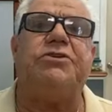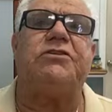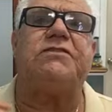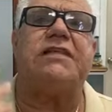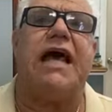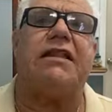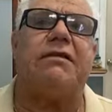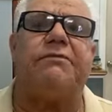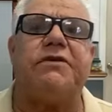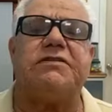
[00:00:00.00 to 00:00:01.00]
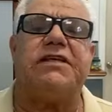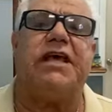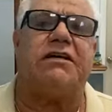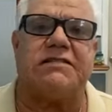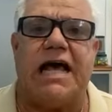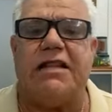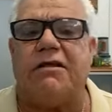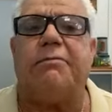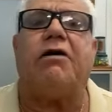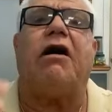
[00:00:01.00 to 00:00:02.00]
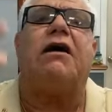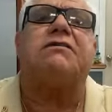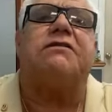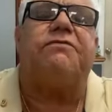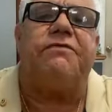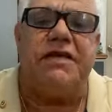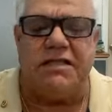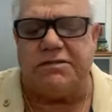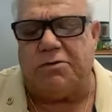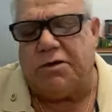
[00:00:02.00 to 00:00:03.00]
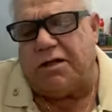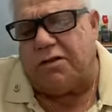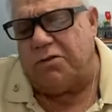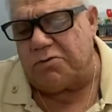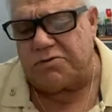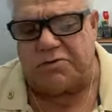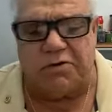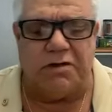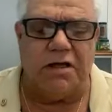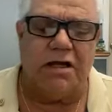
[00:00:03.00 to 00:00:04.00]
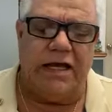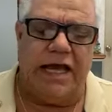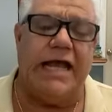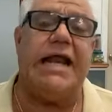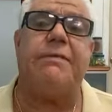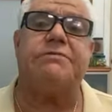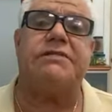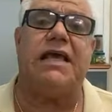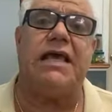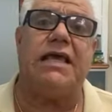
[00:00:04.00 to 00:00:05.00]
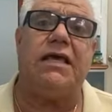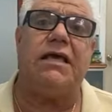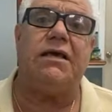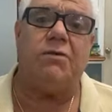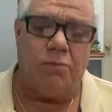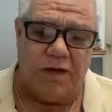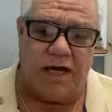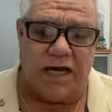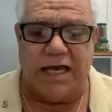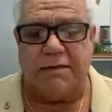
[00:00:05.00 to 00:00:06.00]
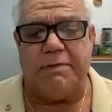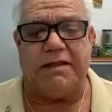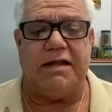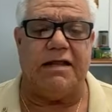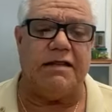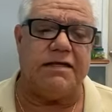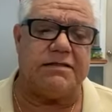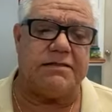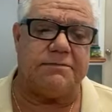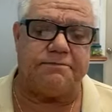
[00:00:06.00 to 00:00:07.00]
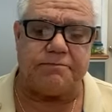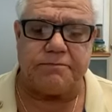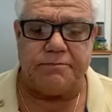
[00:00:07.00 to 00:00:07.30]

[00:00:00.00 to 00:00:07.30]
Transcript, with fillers: we just stand up for the sake of standing up because it feels good, it looks good. And I'm saying we gotta get better than this.